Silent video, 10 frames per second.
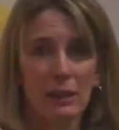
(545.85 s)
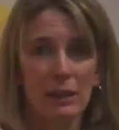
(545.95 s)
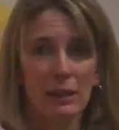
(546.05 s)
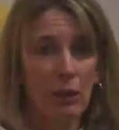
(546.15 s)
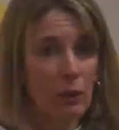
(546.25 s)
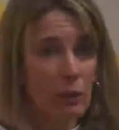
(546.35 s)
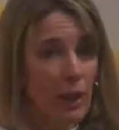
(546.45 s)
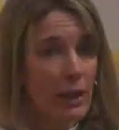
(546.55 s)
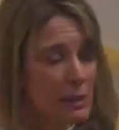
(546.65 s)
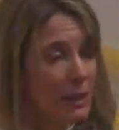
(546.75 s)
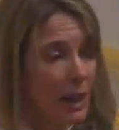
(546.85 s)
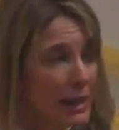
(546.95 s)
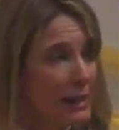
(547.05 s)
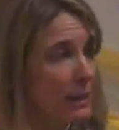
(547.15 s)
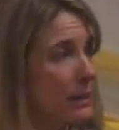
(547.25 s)
although that's
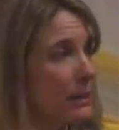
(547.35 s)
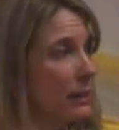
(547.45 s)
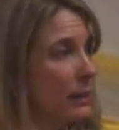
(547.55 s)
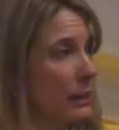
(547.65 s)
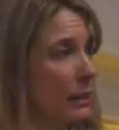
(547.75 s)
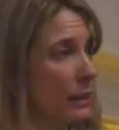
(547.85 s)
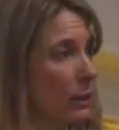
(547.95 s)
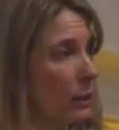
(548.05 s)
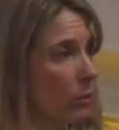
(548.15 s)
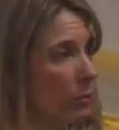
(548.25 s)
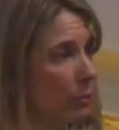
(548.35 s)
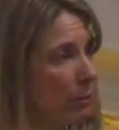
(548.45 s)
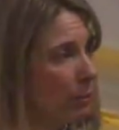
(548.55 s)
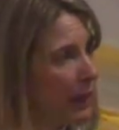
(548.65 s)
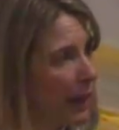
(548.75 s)
nice,
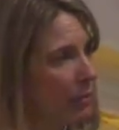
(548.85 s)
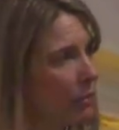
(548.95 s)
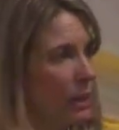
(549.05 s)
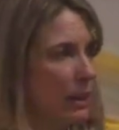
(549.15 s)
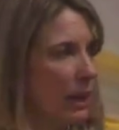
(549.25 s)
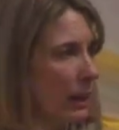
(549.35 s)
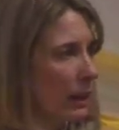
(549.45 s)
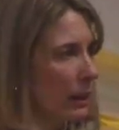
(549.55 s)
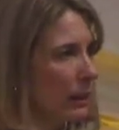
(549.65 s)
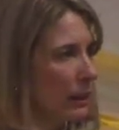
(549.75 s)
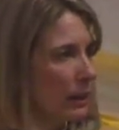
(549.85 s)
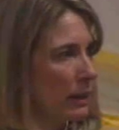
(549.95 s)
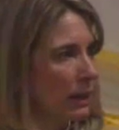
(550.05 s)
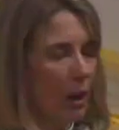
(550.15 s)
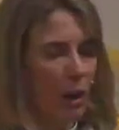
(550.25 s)
but everything,
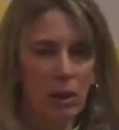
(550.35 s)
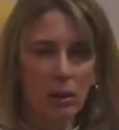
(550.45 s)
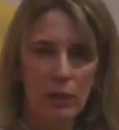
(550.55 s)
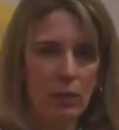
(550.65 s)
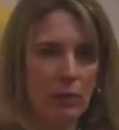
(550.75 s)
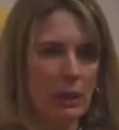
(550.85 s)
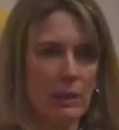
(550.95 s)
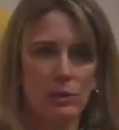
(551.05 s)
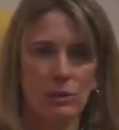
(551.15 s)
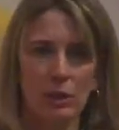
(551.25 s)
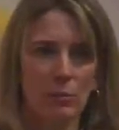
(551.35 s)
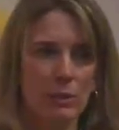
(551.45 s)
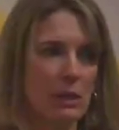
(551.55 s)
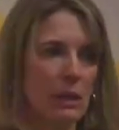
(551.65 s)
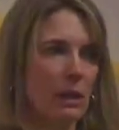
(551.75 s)
all of our
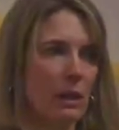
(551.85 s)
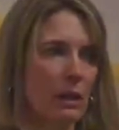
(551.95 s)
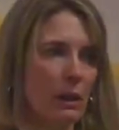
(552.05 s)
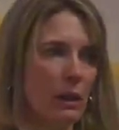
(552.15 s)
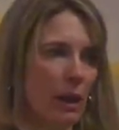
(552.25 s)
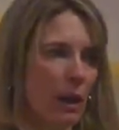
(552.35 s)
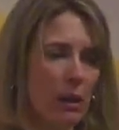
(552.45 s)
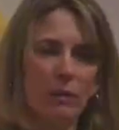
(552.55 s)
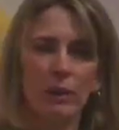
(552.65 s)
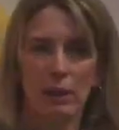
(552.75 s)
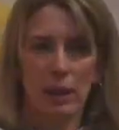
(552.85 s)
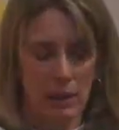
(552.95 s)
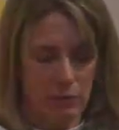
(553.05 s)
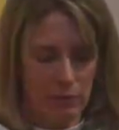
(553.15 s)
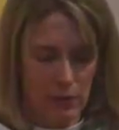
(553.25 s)
relationships, all of our
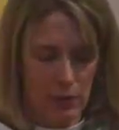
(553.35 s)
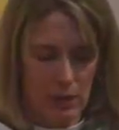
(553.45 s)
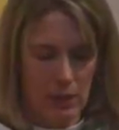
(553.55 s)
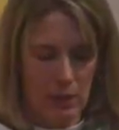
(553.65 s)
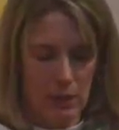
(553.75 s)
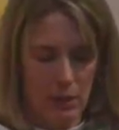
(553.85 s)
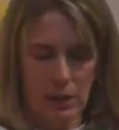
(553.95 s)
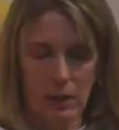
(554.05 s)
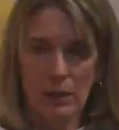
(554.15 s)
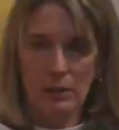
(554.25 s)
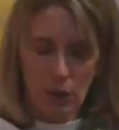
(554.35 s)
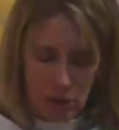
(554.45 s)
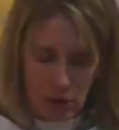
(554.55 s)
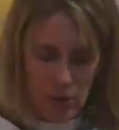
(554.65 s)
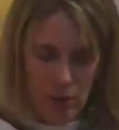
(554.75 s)
life, it's
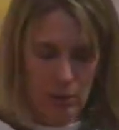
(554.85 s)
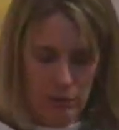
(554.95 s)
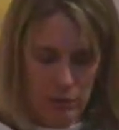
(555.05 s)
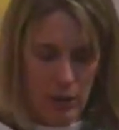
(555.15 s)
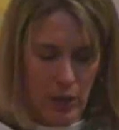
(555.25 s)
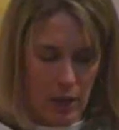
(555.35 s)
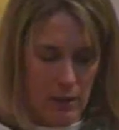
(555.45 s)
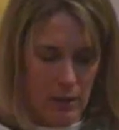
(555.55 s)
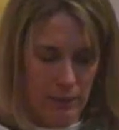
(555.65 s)
all for God.